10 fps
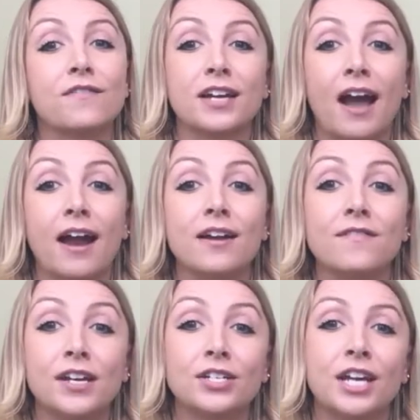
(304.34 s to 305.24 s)
the kind of
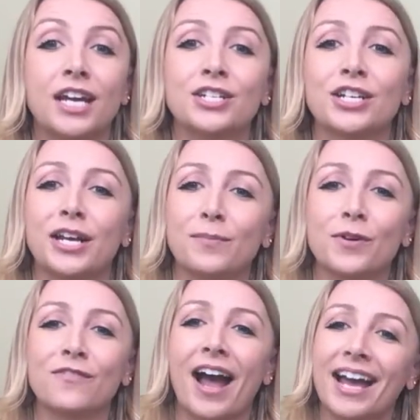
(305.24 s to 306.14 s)
education it
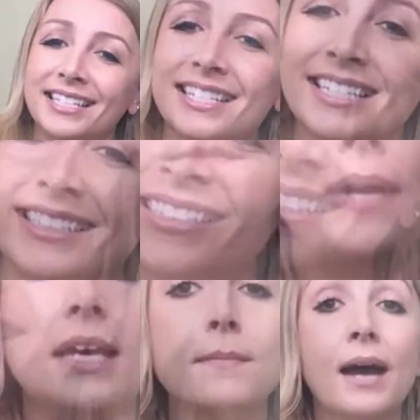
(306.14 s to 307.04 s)
provides.
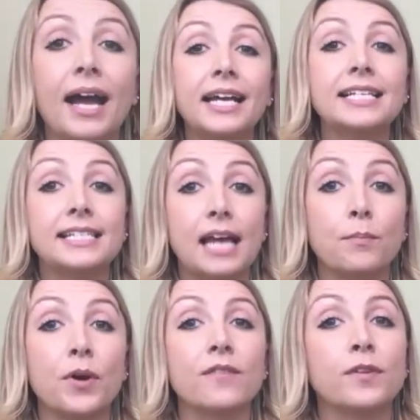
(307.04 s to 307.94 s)
Piedmont is
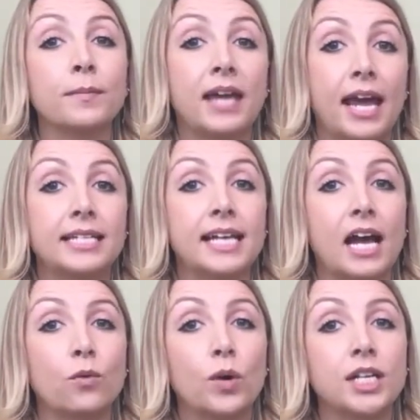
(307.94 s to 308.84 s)
separate from
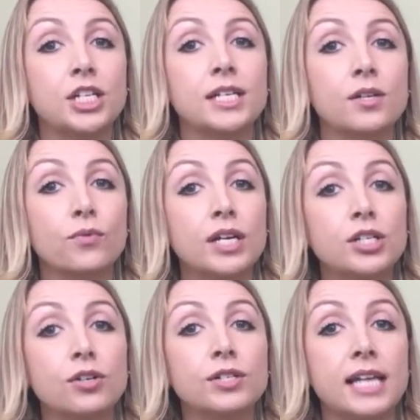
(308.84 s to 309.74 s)
CATEC, which is a
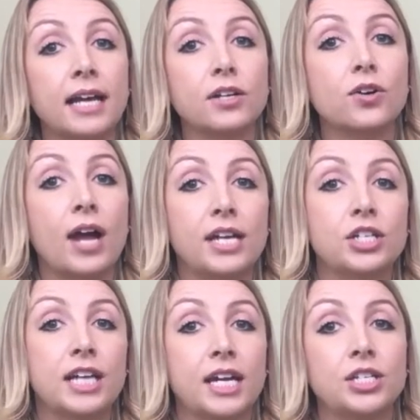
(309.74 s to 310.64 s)
regional technical
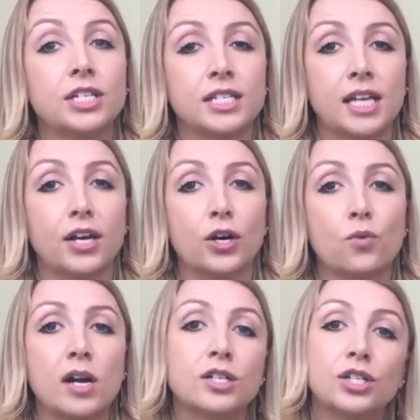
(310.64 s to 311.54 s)
education center
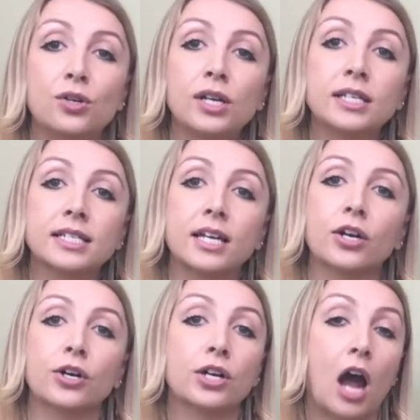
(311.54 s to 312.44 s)
where students can
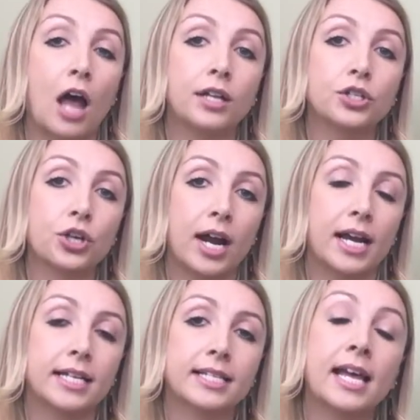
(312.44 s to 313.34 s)
earn college
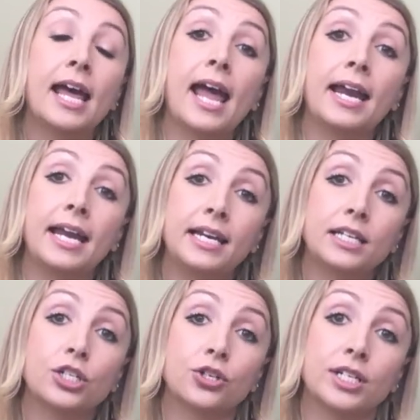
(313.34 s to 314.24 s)
credits and
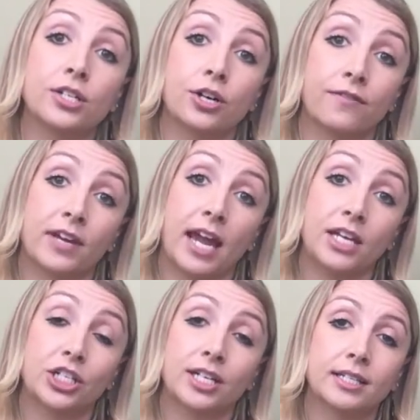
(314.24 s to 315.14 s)
industry
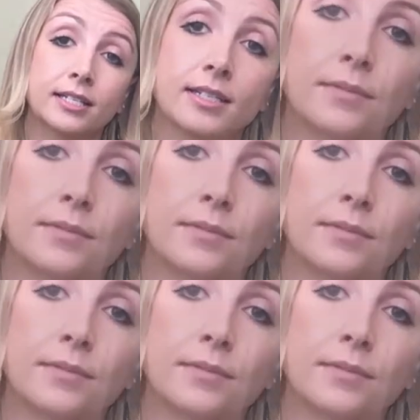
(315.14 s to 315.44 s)
certifications.